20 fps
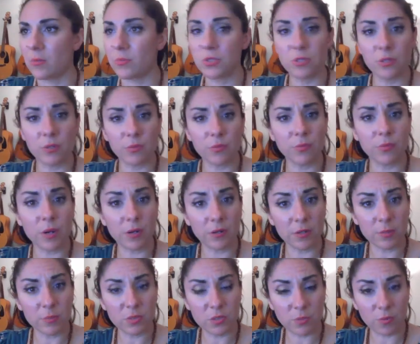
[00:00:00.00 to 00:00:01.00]
So you're
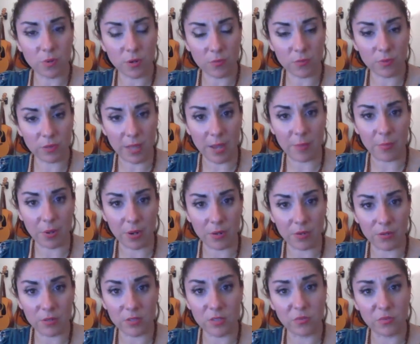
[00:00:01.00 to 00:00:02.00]
welcome to work with lab
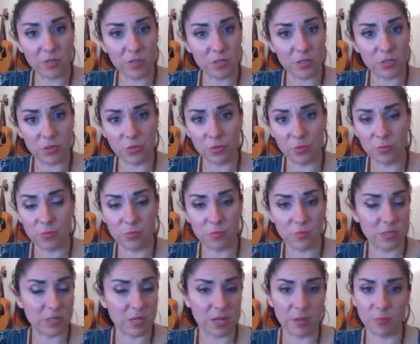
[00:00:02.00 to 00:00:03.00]
partners via
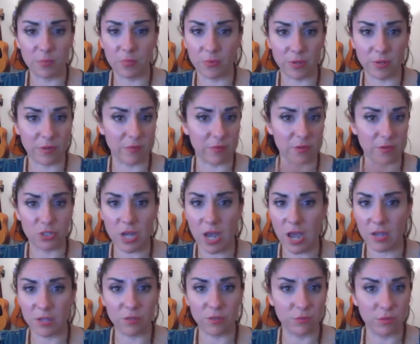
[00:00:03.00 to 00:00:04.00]
Zoom, Skype, whatever
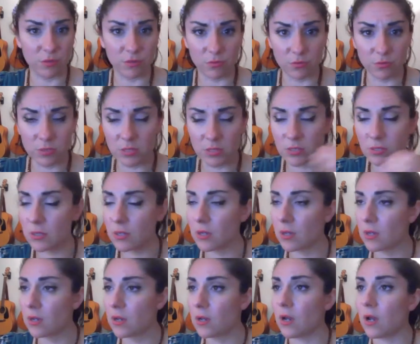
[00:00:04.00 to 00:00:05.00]
chat you use.
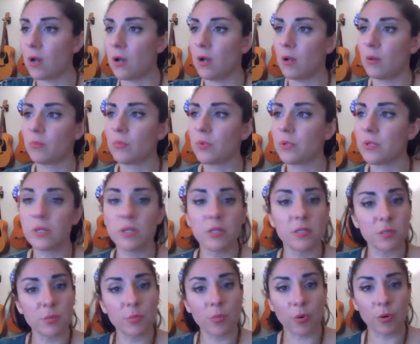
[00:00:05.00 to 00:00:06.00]
But it
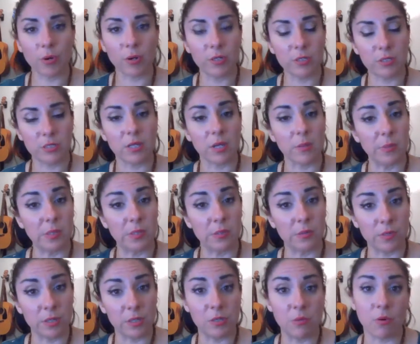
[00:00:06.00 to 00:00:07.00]
is important to let me
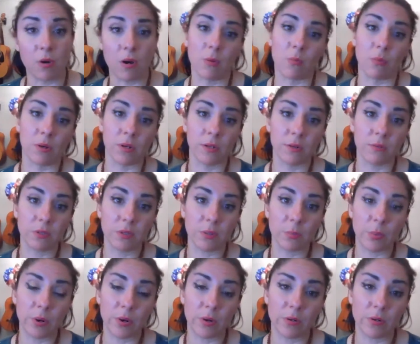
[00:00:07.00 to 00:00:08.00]
know that you are working with
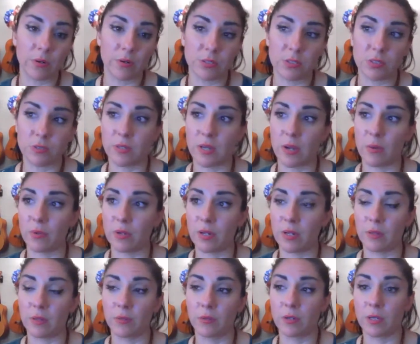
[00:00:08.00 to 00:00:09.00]
a partner so that when
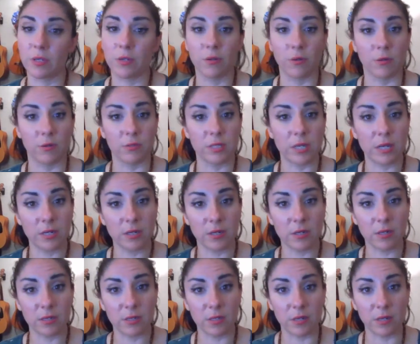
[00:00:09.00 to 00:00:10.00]
I look at your
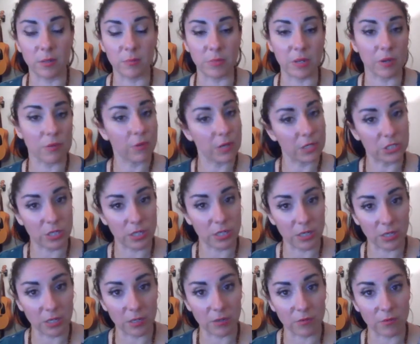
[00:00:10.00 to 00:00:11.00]
data, that I'm not
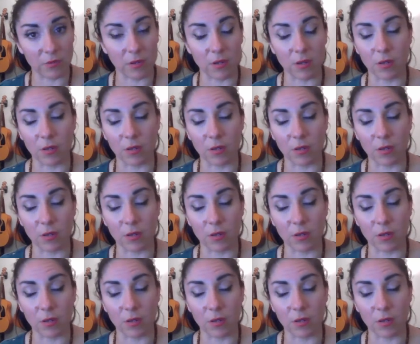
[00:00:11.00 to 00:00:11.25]
questioning it.